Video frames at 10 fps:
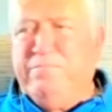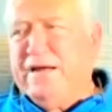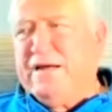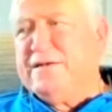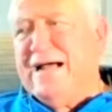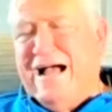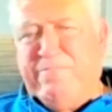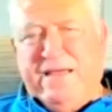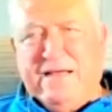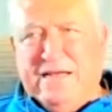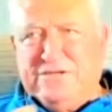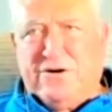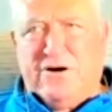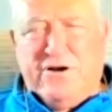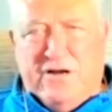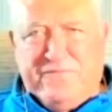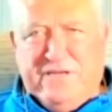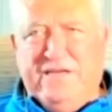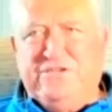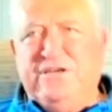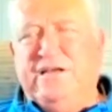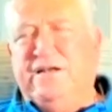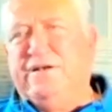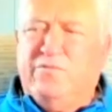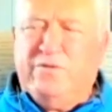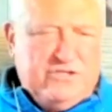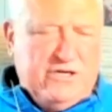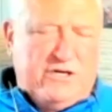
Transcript: pick a topic. I started off teaching it. We'd share